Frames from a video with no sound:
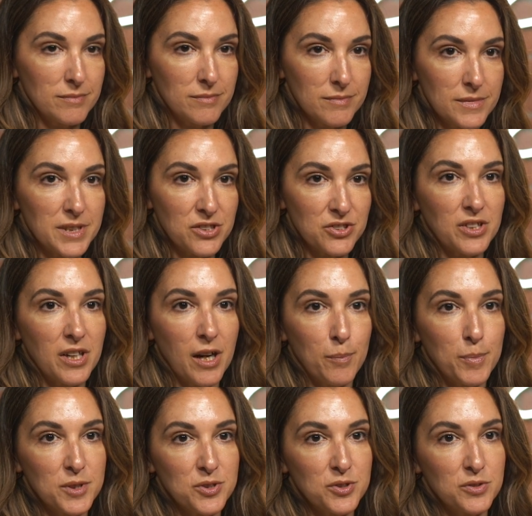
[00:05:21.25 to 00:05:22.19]
there's an
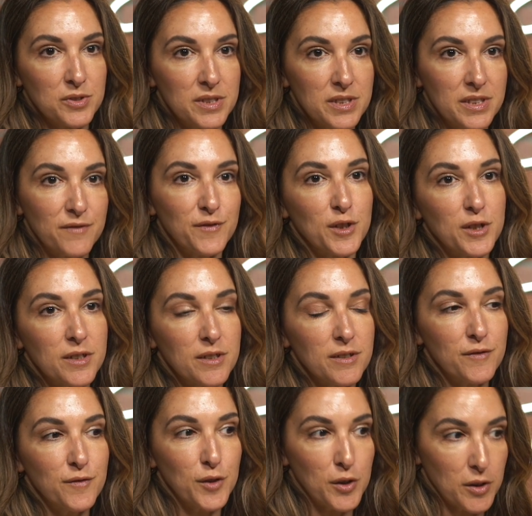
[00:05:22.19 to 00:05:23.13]
opportunity
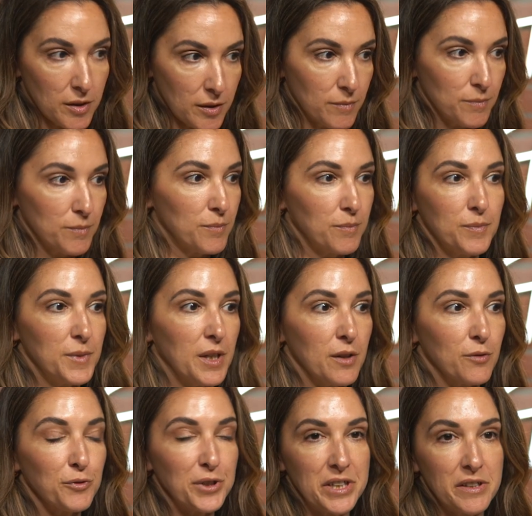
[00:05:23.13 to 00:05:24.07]
for you know,
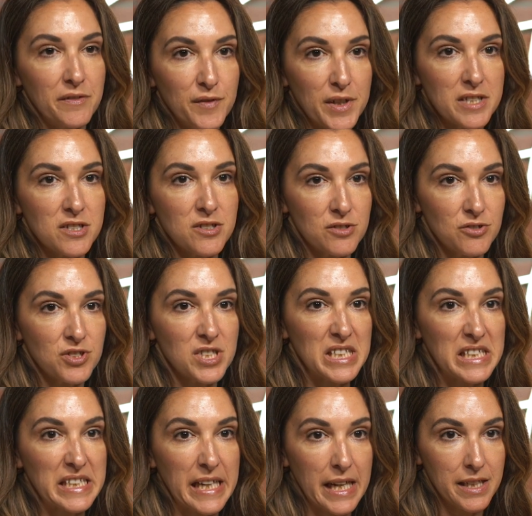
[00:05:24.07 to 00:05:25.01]
REIT investors to
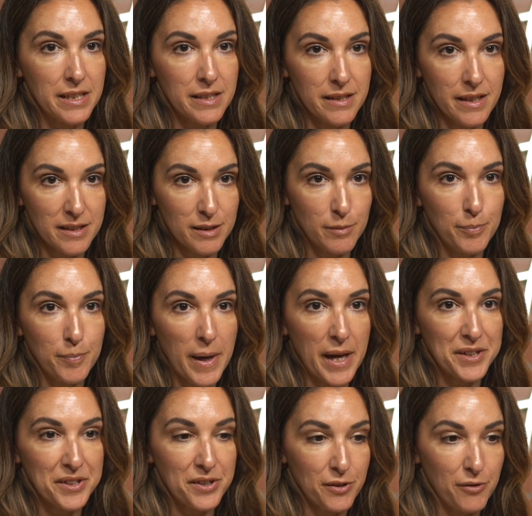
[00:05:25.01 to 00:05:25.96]
get in
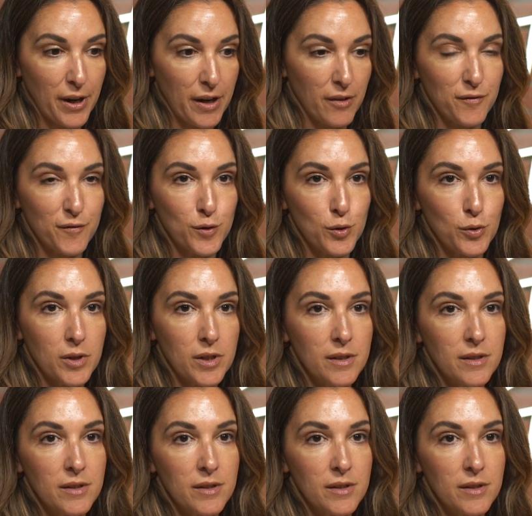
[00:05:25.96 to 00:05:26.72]
at the ground floor?